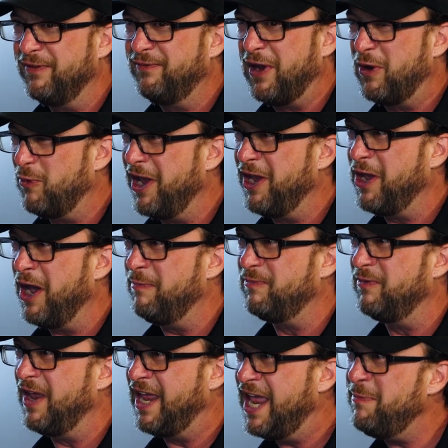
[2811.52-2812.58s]
if I wake
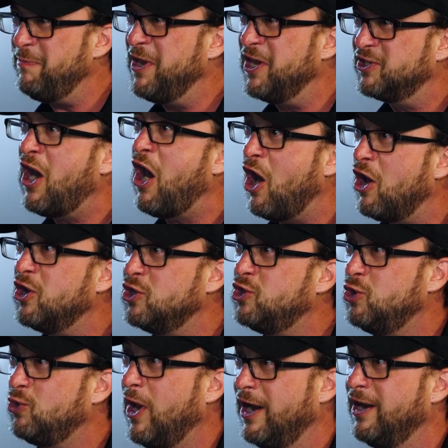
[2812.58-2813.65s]
up, hit me as hard
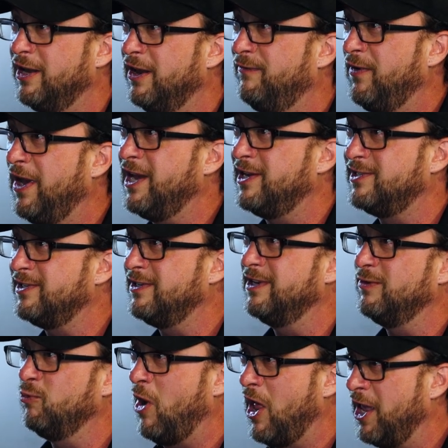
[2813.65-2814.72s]
as you can in the face
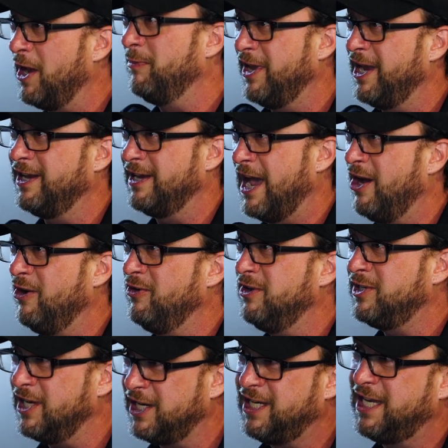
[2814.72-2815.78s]
while I'm laying
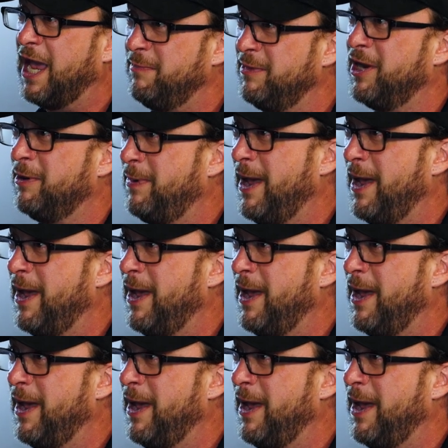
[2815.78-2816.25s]
down to get me to